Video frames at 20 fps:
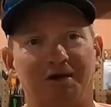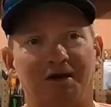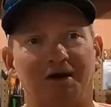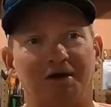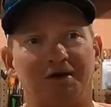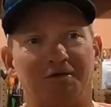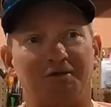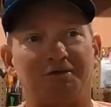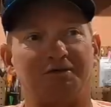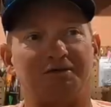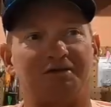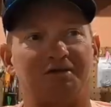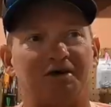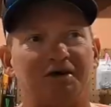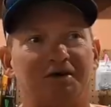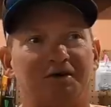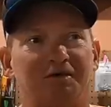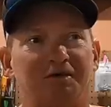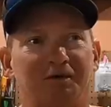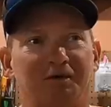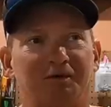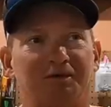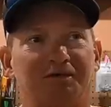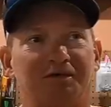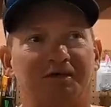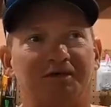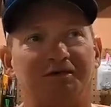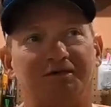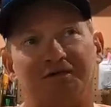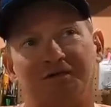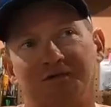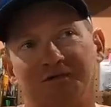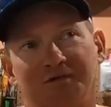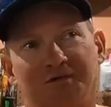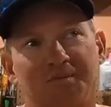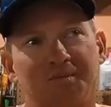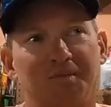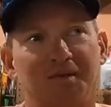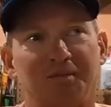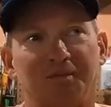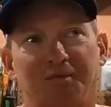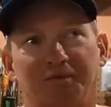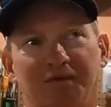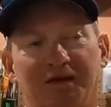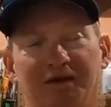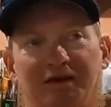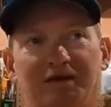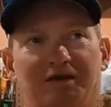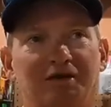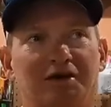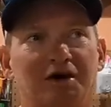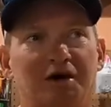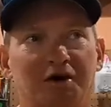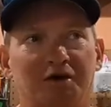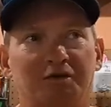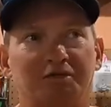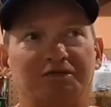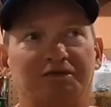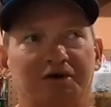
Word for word: ago, so there's there's still some people that didn't know.